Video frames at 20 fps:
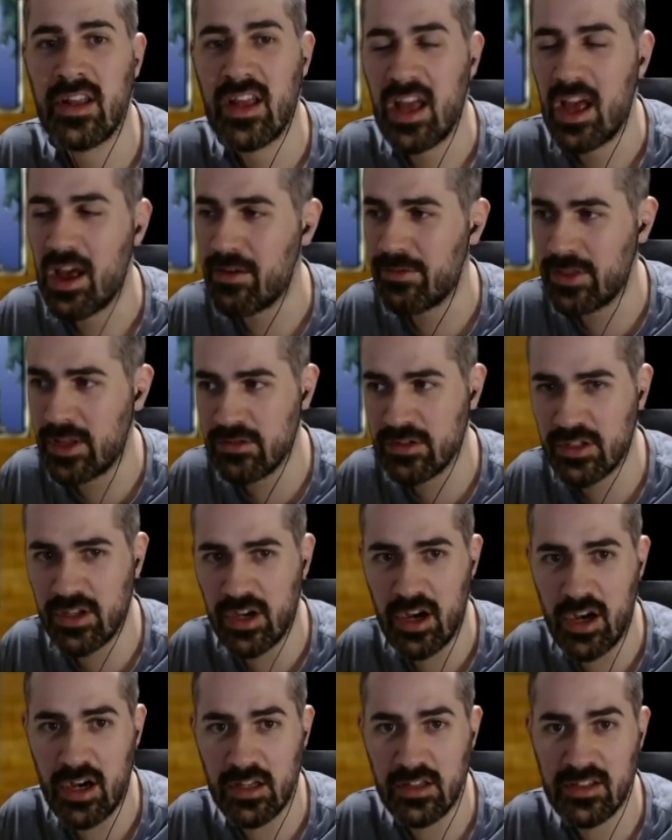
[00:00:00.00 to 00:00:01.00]
have those
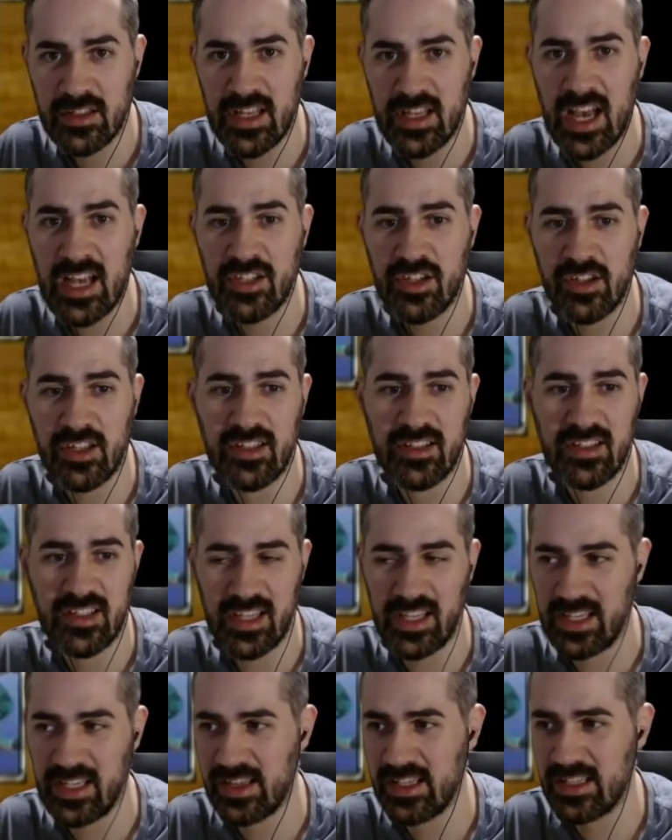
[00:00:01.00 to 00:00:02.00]
cards, as you can
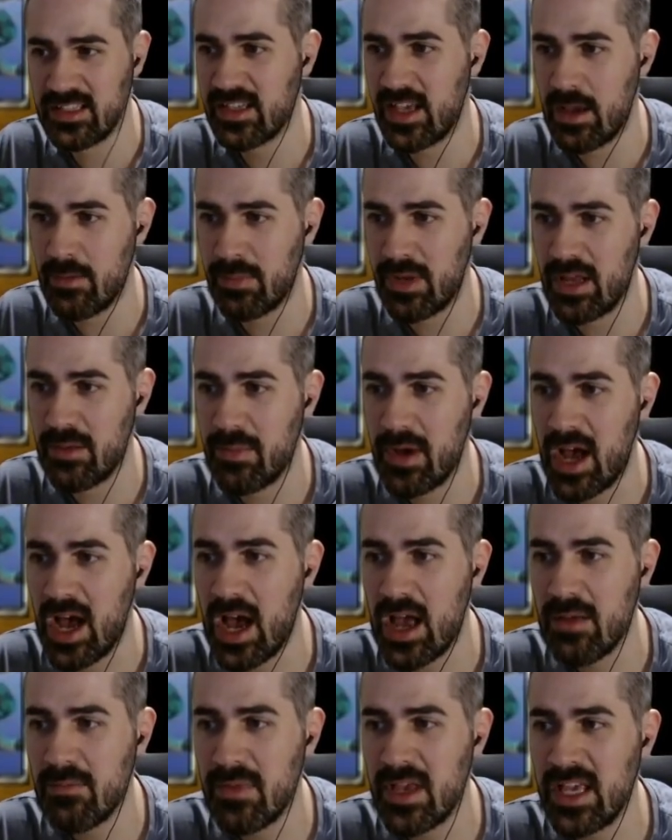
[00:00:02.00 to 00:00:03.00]
see in this gameplay
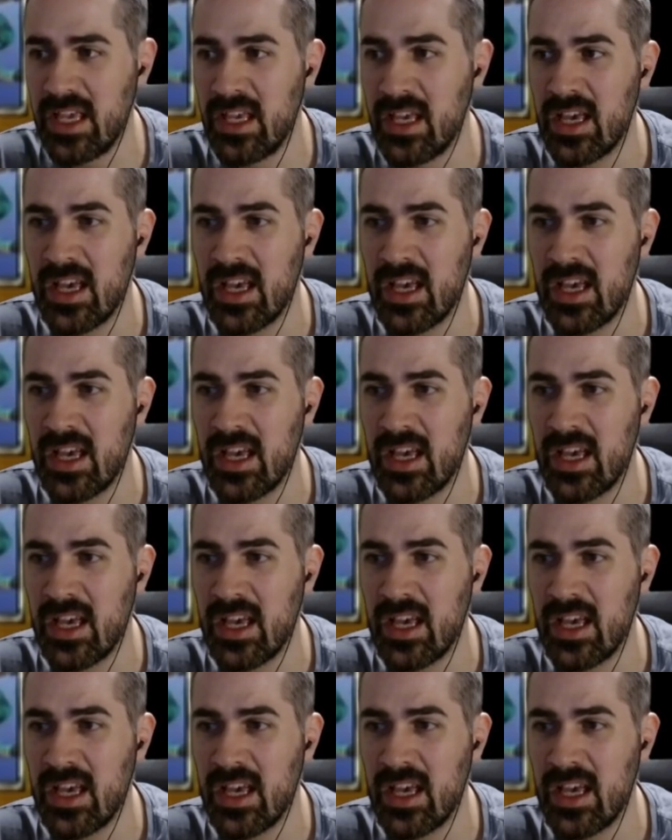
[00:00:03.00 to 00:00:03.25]
behind me,